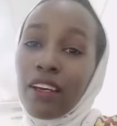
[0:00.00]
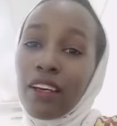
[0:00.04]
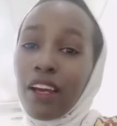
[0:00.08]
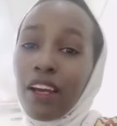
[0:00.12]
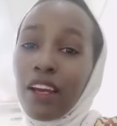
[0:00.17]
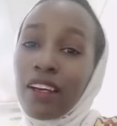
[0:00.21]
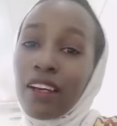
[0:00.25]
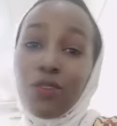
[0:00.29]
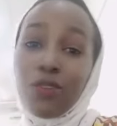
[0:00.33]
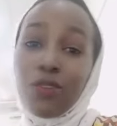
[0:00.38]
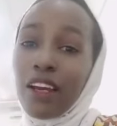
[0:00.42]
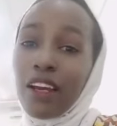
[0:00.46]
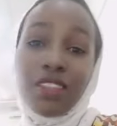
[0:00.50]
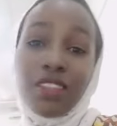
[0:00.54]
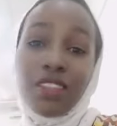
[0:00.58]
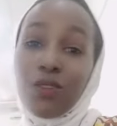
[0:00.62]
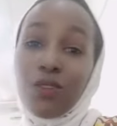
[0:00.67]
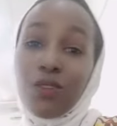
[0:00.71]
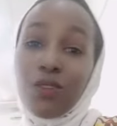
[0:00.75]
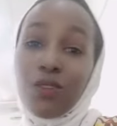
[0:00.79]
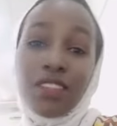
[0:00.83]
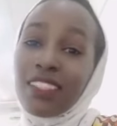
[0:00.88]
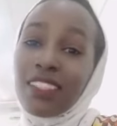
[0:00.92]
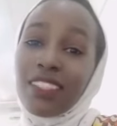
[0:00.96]
iron
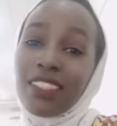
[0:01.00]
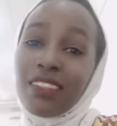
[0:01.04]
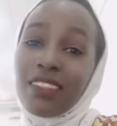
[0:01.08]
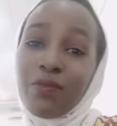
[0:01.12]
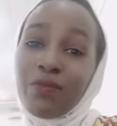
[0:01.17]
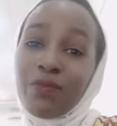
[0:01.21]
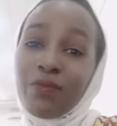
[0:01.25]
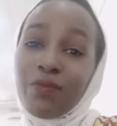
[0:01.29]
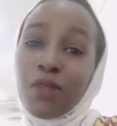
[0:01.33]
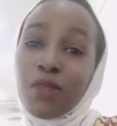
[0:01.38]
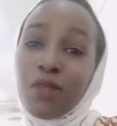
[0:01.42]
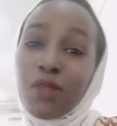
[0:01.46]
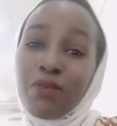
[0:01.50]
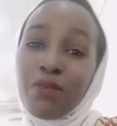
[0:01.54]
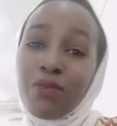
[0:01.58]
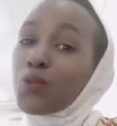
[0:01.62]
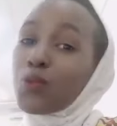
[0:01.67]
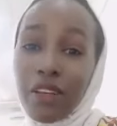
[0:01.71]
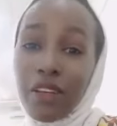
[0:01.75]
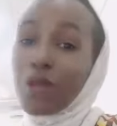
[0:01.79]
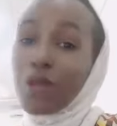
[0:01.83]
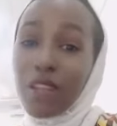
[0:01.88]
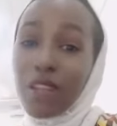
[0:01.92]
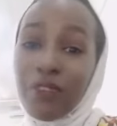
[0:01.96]
sheet to
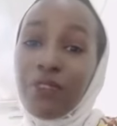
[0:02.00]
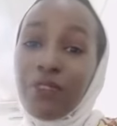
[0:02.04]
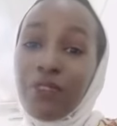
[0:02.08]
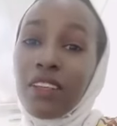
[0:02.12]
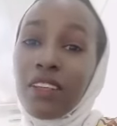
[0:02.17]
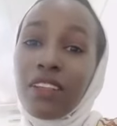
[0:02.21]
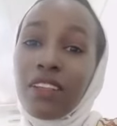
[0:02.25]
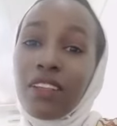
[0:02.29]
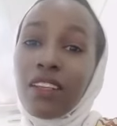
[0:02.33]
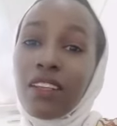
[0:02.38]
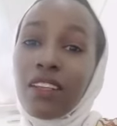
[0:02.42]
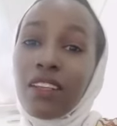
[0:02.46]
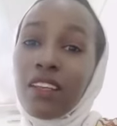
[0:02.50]
live in.